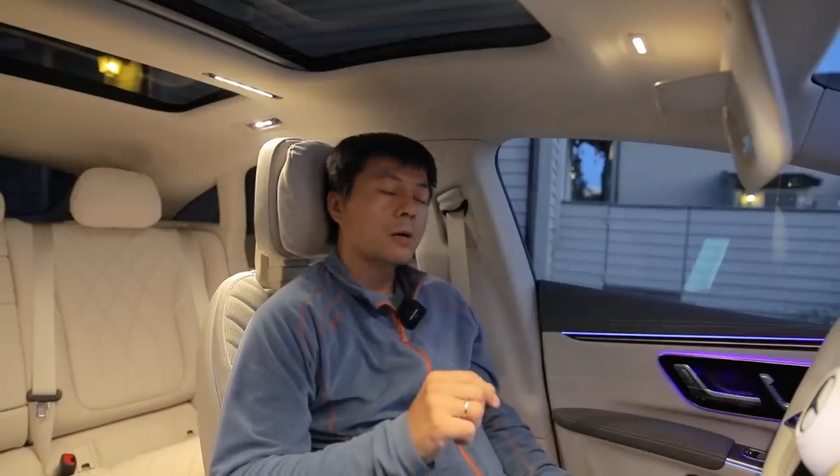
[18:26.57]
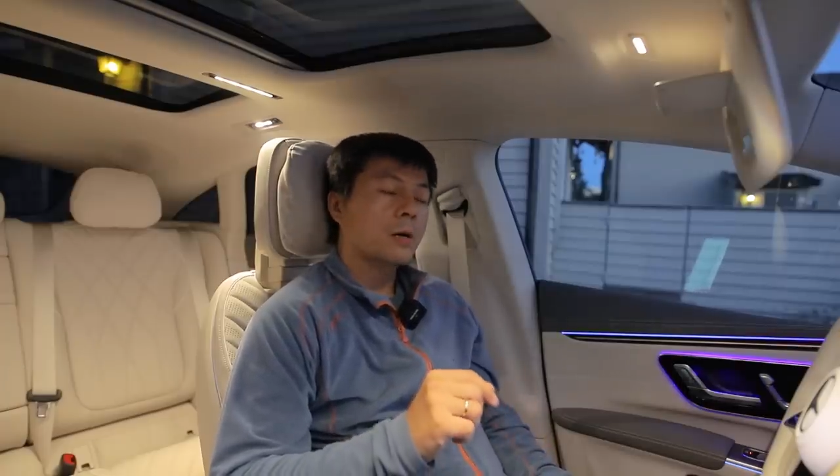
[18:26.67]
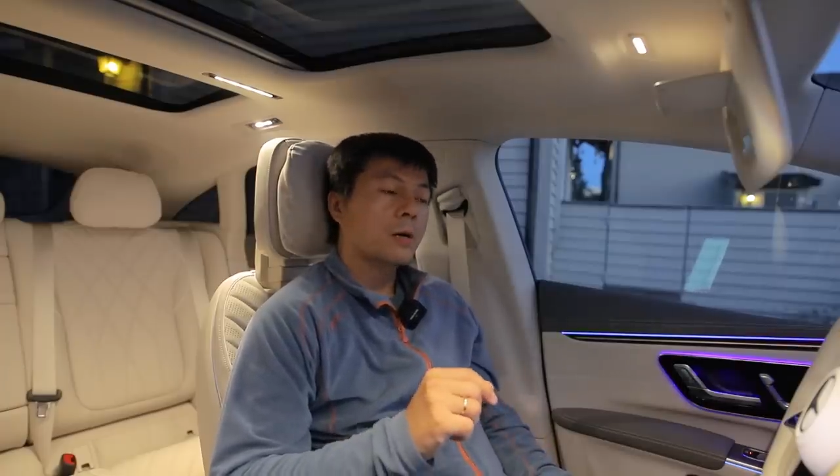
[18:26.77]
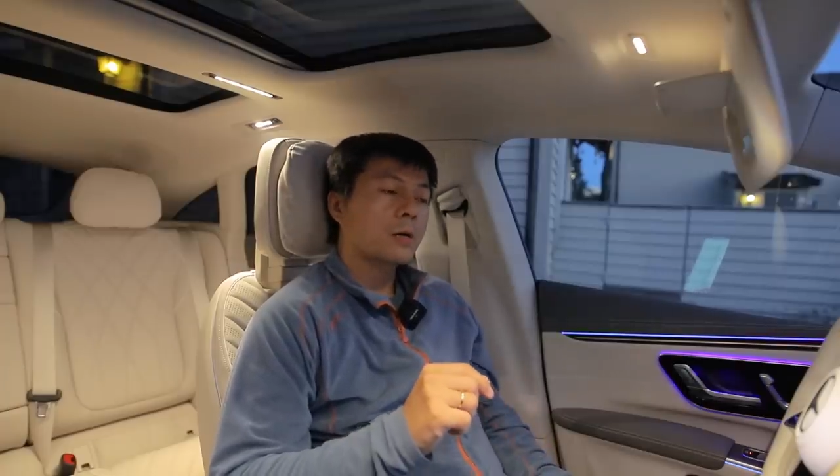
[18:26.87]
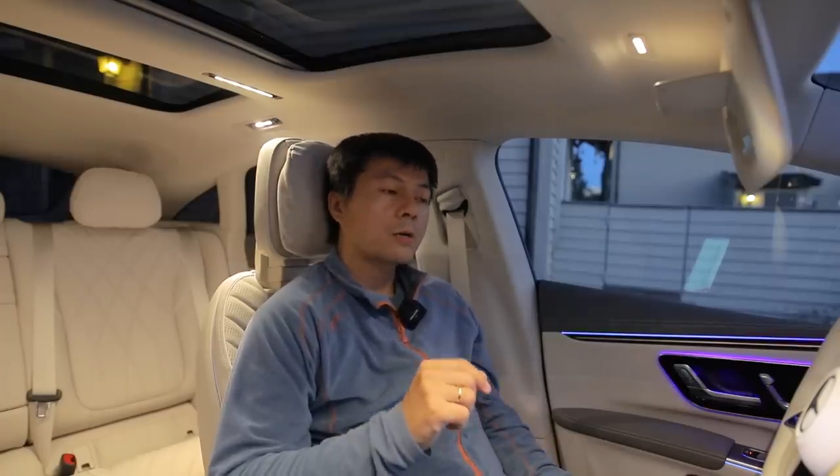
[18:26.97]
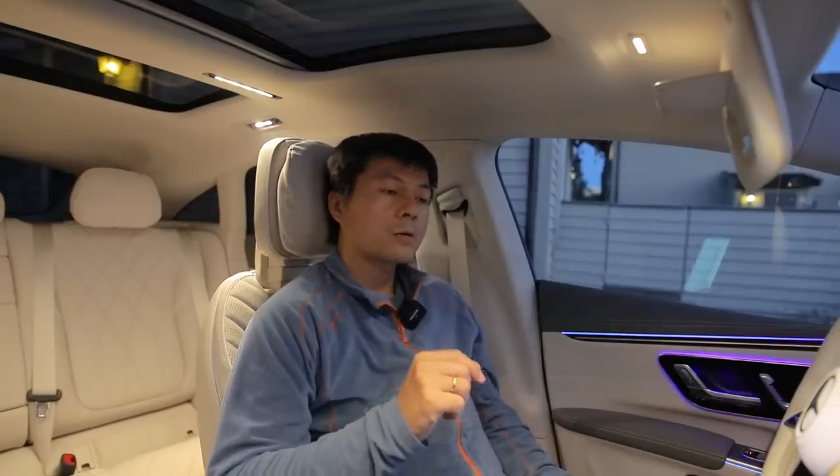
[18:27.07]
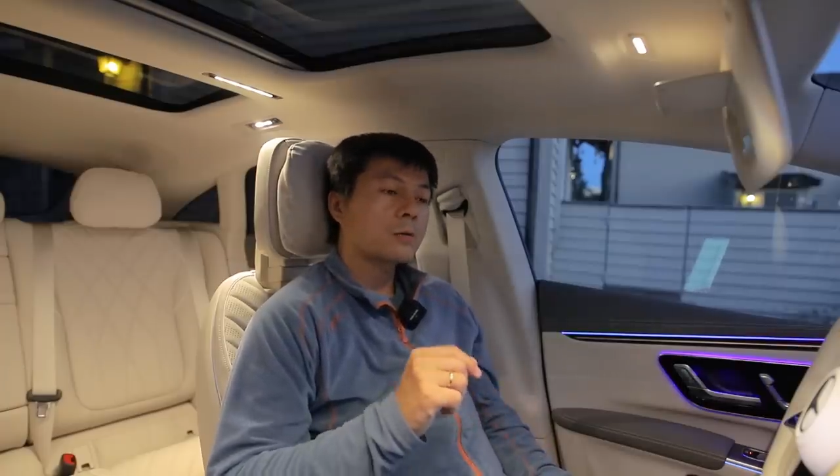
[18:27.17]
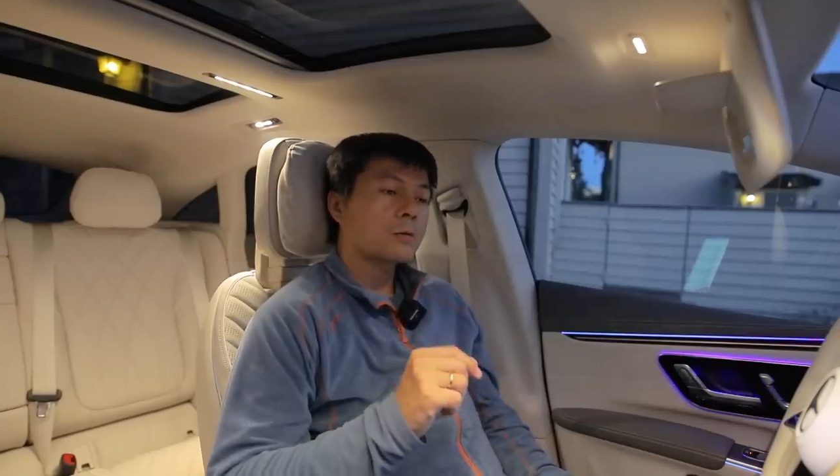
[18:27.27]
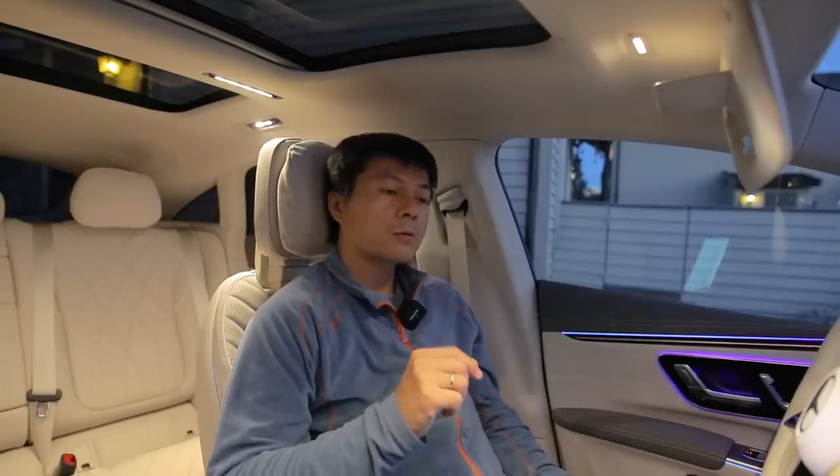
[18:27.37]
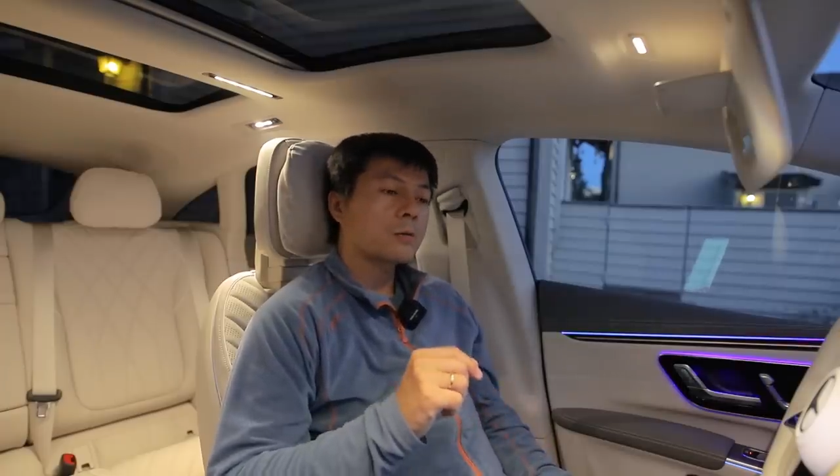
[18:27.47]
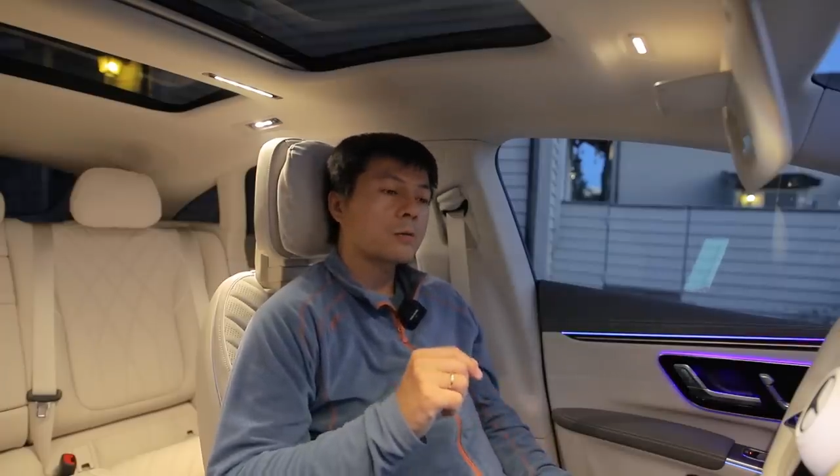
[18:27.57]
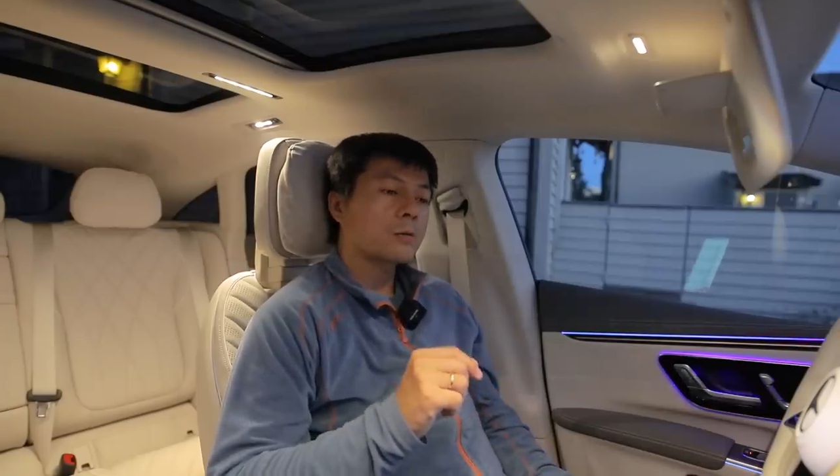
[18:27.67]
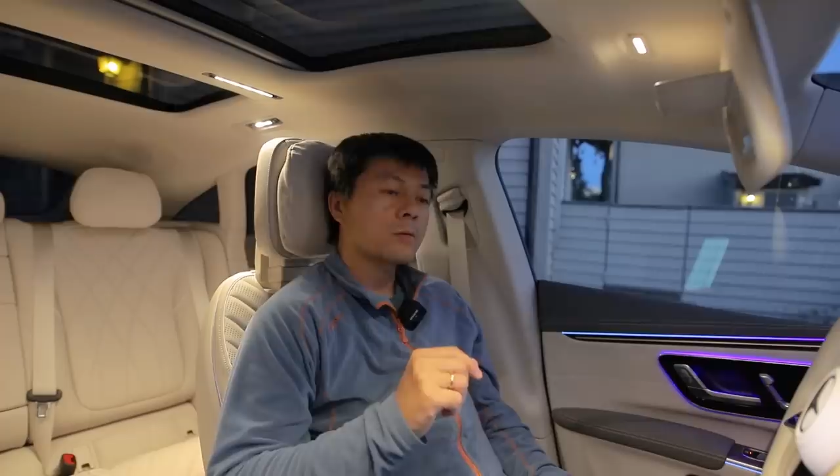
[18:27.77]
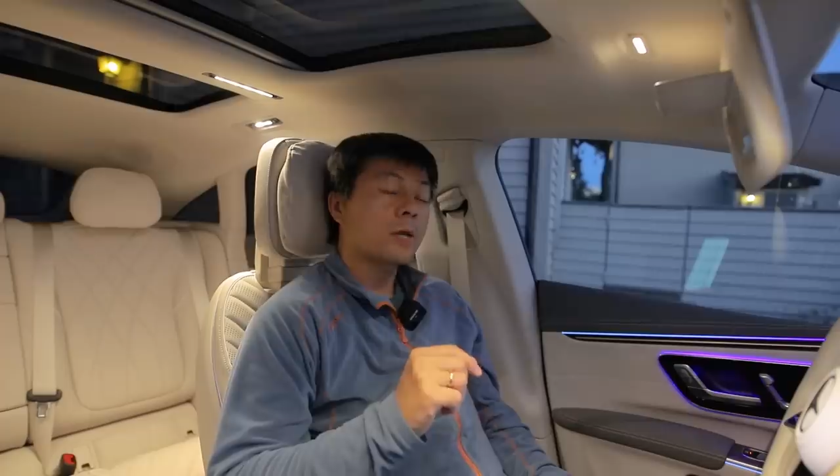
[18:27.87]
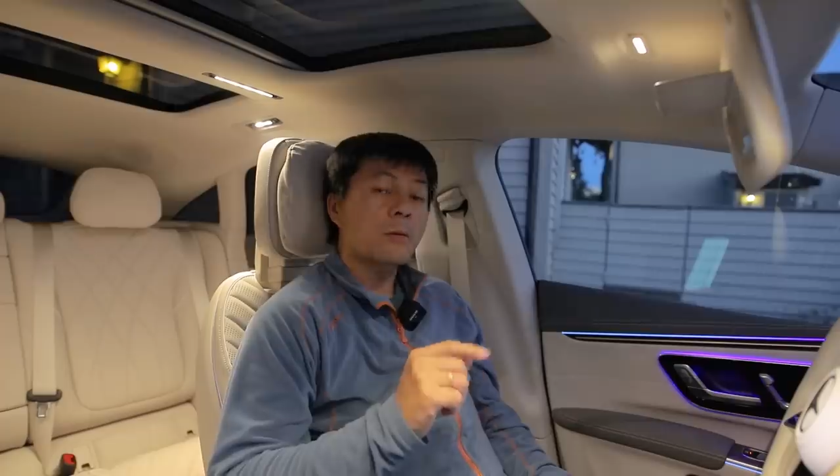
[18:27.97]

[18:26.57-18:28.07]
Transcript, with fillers: Uh, uh,